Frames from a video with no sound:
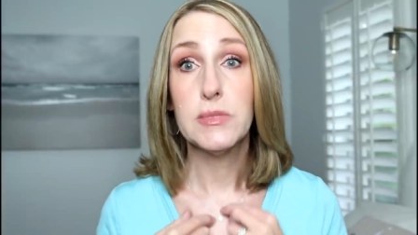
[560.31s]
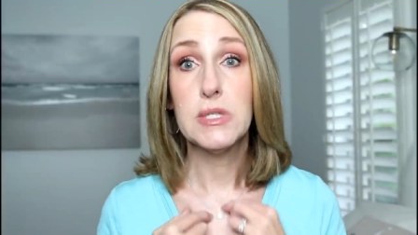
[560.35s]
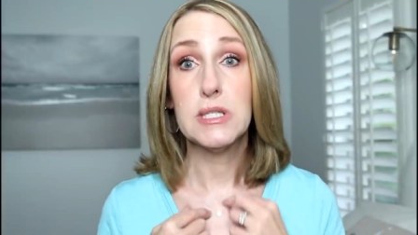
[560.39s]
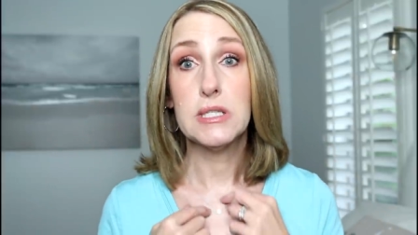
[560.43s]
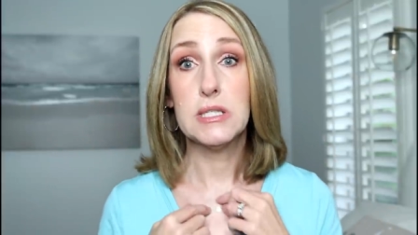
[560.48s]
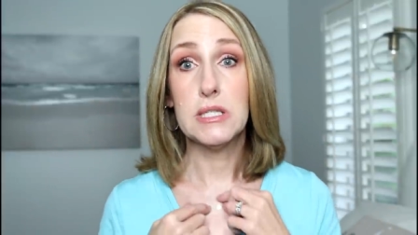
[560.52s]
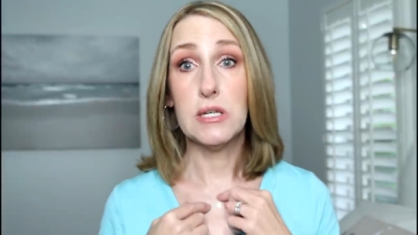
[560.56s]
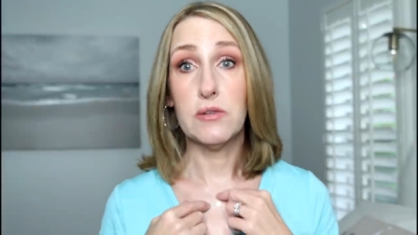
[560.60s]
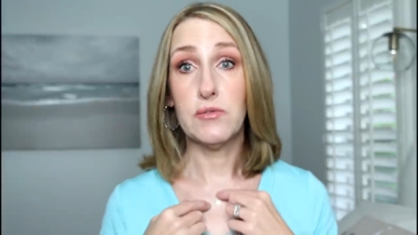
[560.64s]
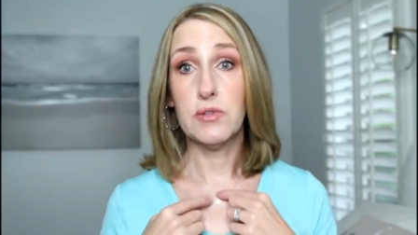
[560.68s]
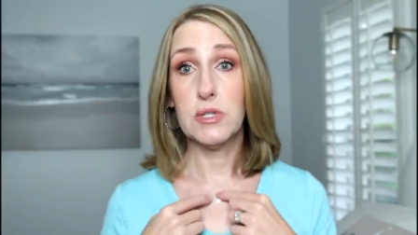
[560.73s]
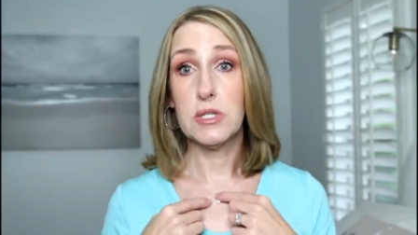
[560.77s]

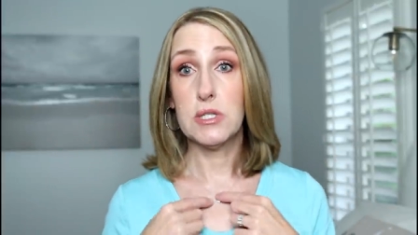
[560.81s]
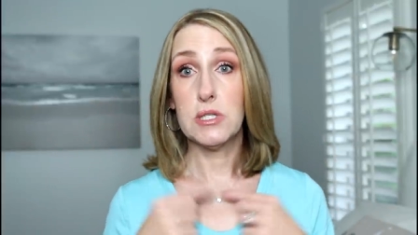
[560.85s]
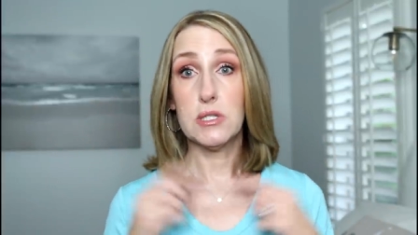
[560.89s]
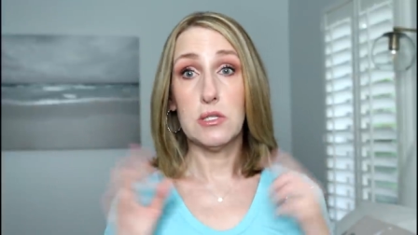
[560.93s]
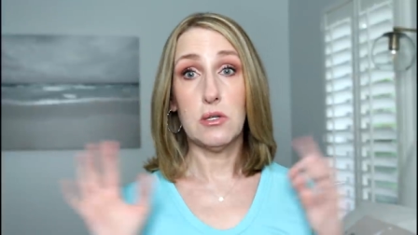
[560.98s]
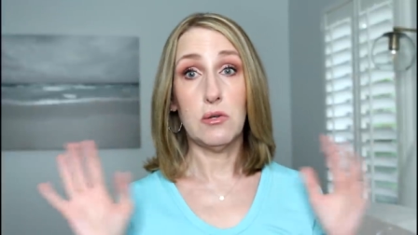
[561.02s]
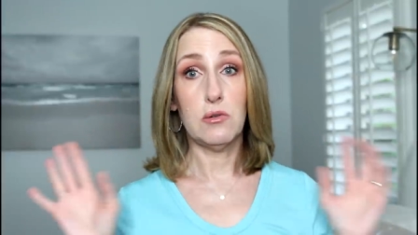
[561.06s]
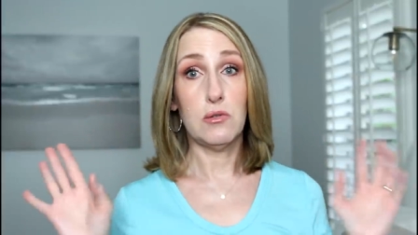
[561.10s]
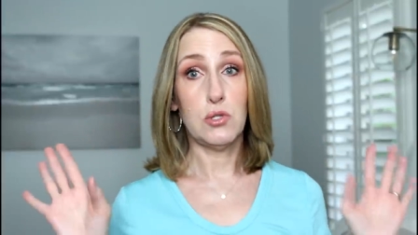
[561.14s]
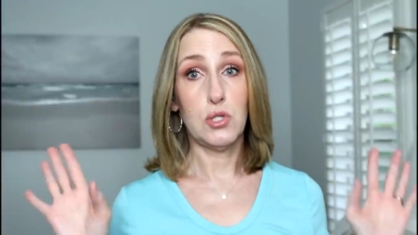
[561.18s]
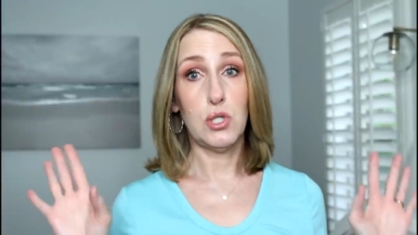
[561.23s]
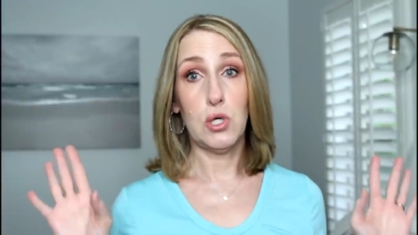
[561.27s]
this definitely
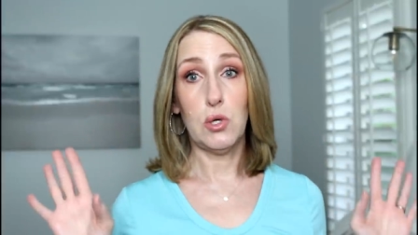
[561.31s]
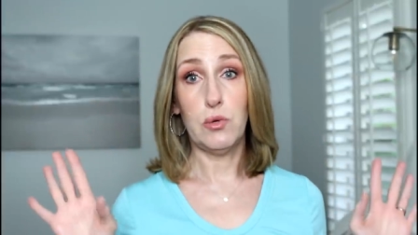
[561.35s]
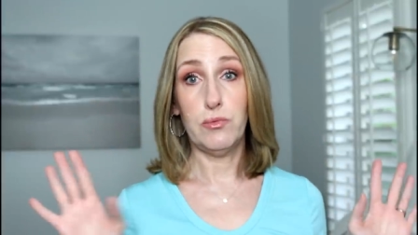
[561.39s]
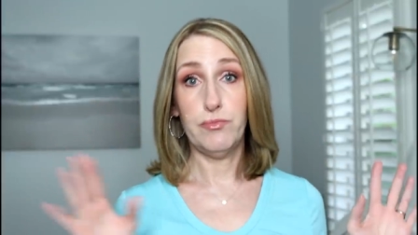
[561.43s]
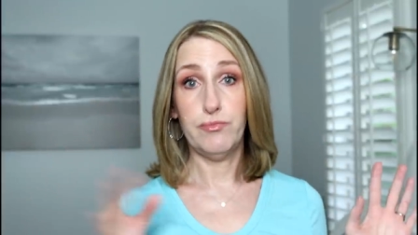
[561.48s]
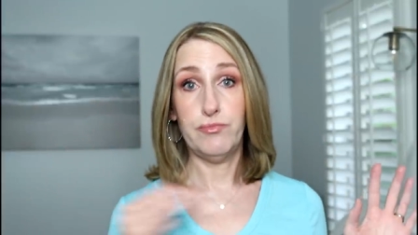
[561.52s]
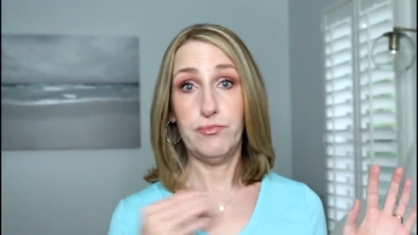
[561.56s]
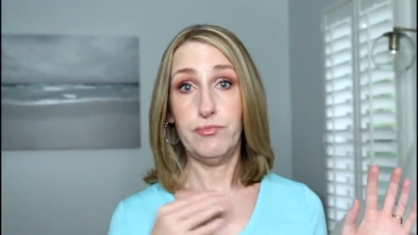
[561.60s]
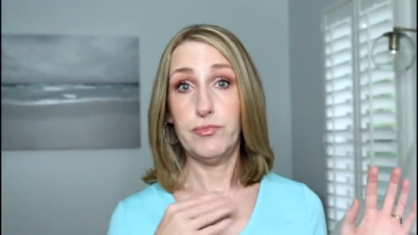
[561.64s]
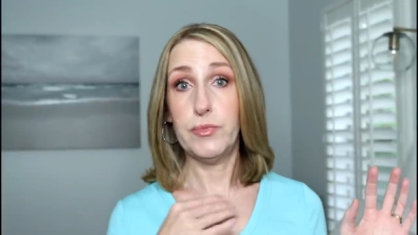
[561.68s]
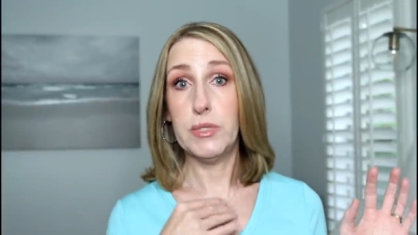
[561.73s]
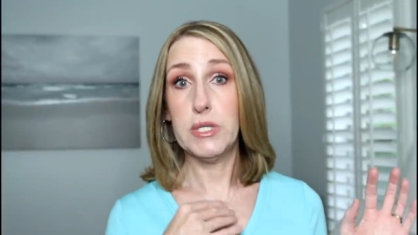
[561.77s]
the of the show.
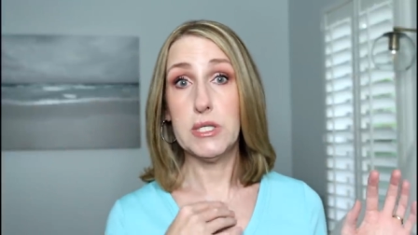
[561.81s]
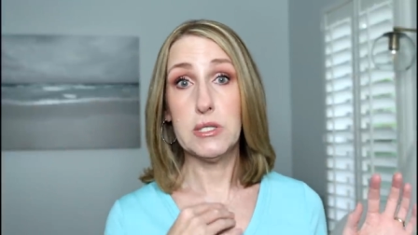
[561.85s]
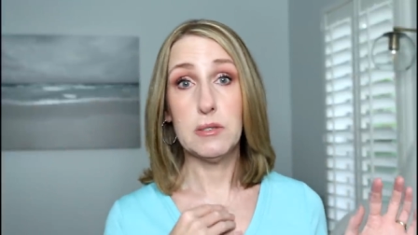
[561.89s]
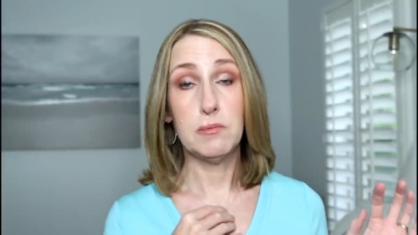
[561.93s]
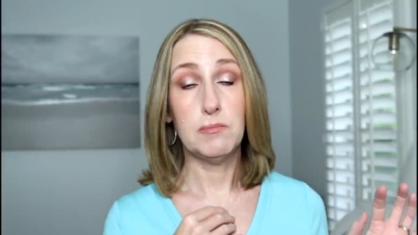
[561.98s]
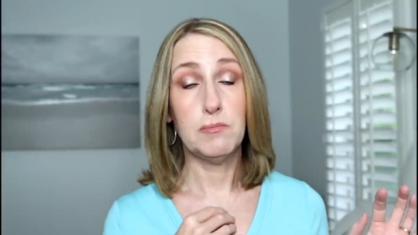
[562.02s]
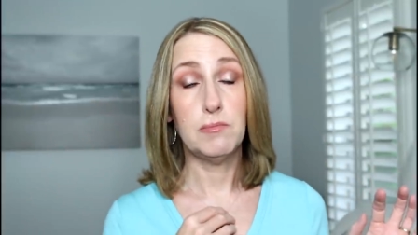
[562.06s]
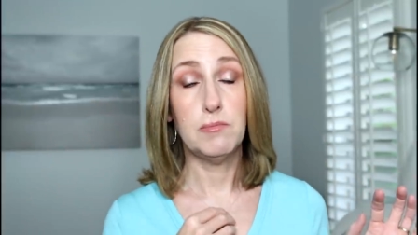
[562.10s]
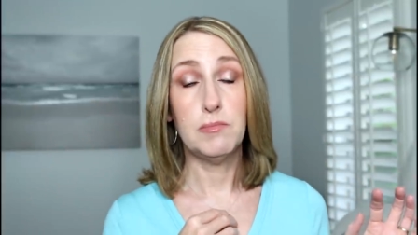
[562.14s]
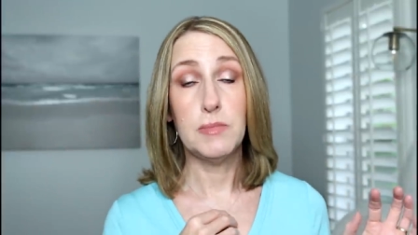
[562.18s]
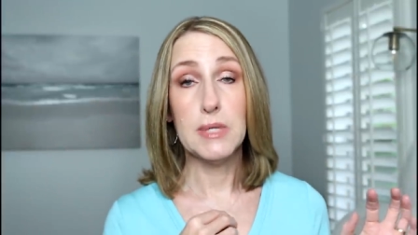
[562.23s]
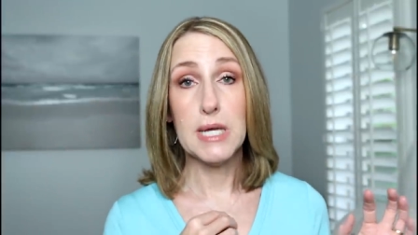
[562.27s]

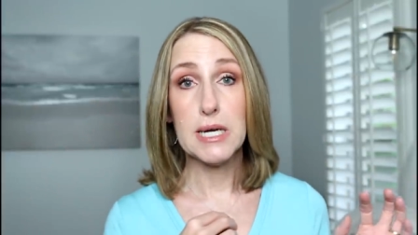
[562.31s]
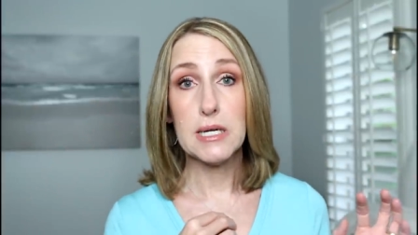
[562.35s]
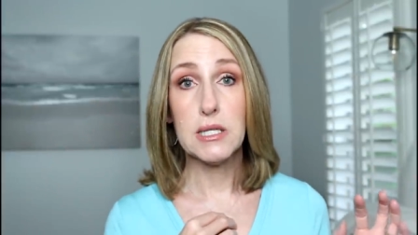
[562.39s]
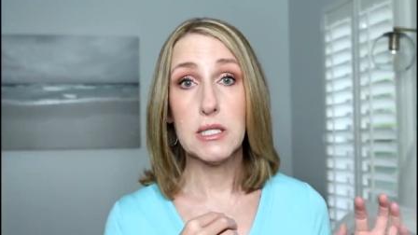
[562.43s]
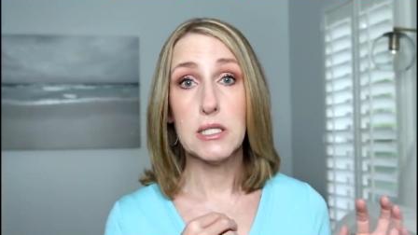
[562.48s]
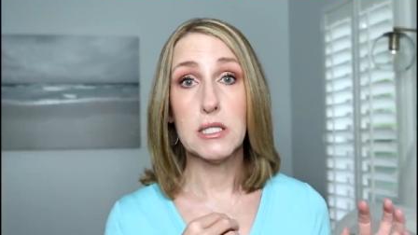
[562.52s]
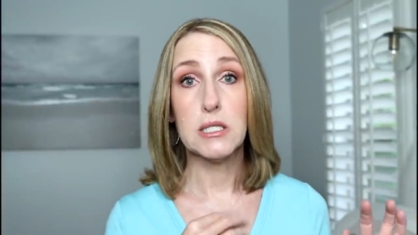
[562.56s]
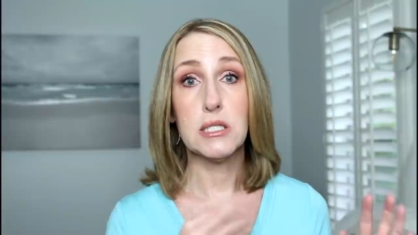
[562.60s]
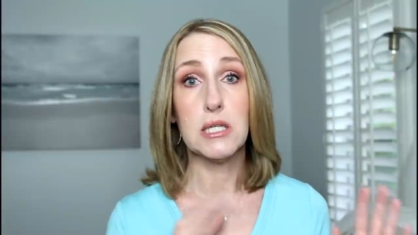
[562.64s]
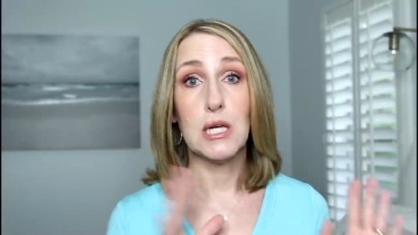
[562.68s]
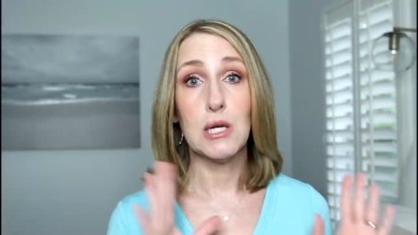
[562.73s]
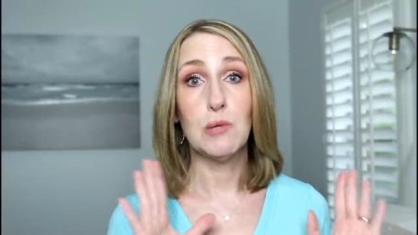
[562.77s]
This
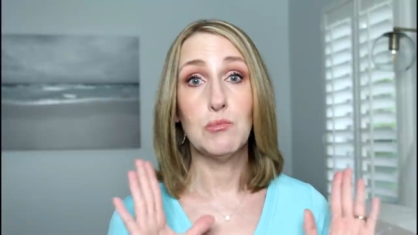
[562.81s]
necklace,